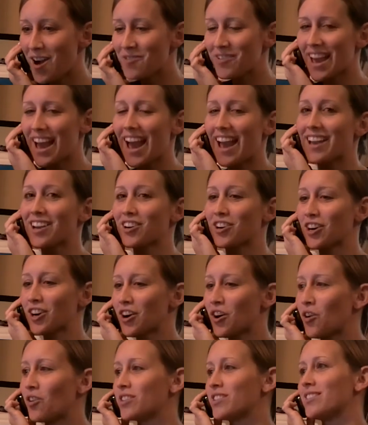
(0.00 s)
Oh, yay,
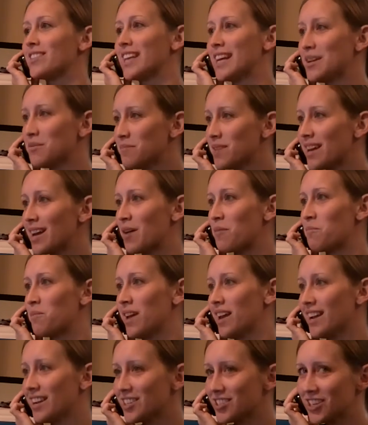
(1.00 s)
girl. Send me a
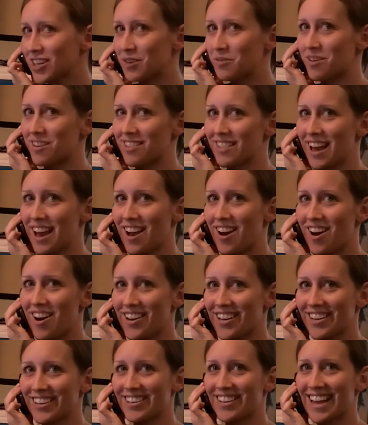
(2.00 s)
picture with that
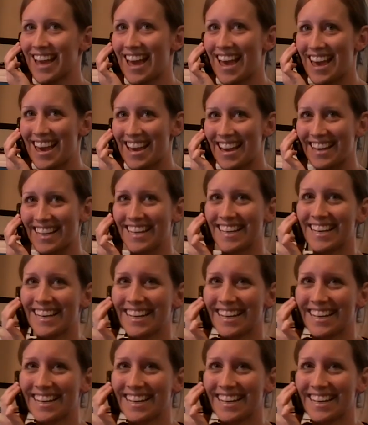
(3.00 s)
on your neck.